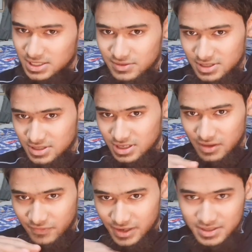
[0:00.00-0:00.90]
This is a
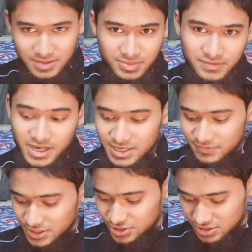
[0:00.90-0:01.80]
very simplified
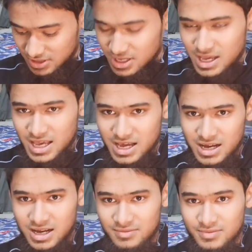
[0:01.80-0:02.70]
version
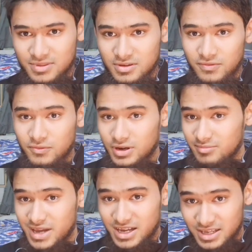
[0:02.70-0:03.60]
of
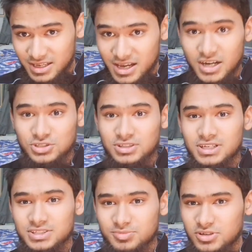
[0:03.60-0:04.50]
what banking
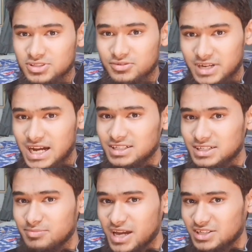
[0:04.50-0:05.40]
actually is, because in
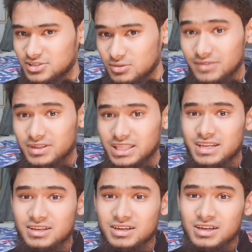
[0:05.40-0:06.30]
reality banks don't even
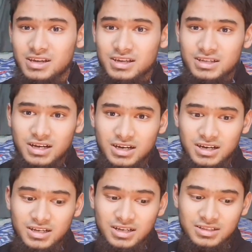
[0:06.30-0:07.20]
lend
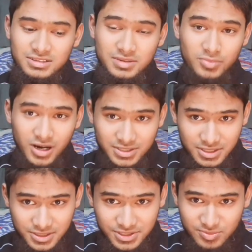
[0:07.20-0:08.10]
the
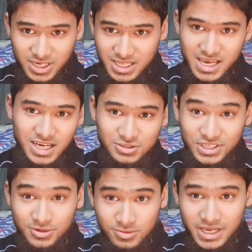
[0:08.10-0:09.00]
depositors money. They
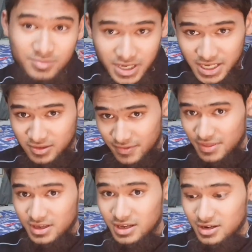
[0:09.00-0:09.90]
actually create money out of
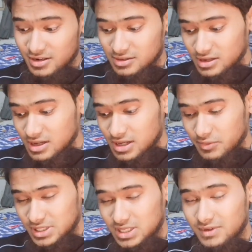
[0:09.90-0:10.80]
thin air
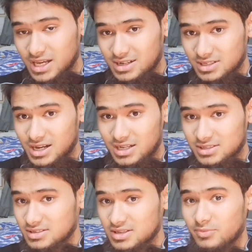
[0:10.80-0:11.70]
when someone
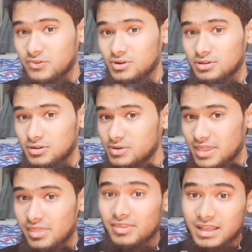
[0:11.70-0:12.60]
asks them for a loan,
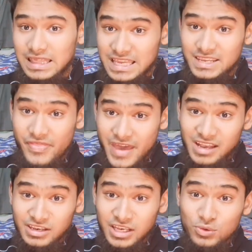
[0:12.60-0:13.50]
and then they lend
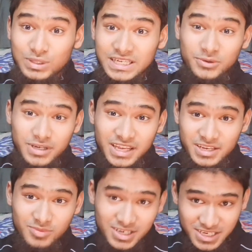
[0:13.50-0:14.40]
that newly
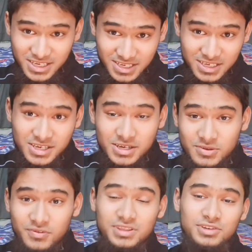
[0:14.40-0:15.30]
created money
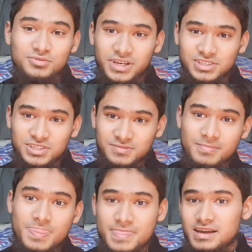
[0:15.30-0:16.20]
with interest.
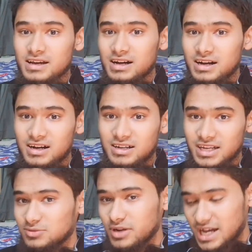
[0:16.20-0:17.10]

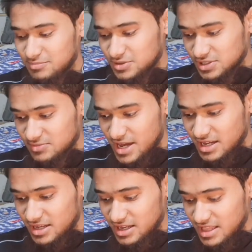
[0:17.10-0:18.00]
That's what happens in
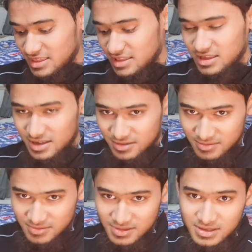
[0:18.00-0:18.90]
banking. And then they,
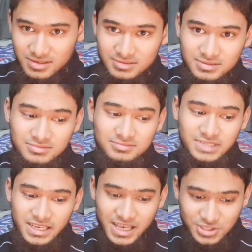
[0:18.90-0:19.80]

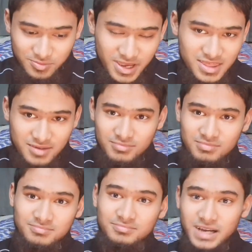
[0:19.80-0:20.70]
like, as you pay
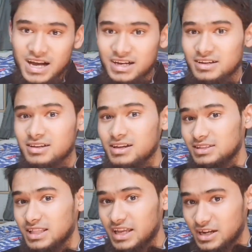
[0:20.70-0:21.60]
them back,
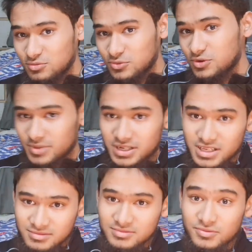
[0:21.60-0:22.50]
they lend out more
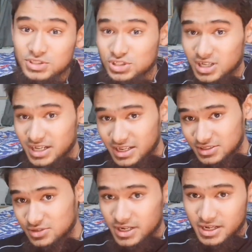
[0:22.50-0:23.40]
money, which again
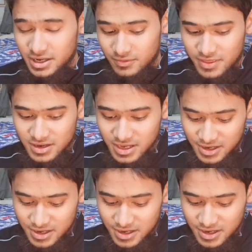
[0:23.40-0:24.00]
is created out of thin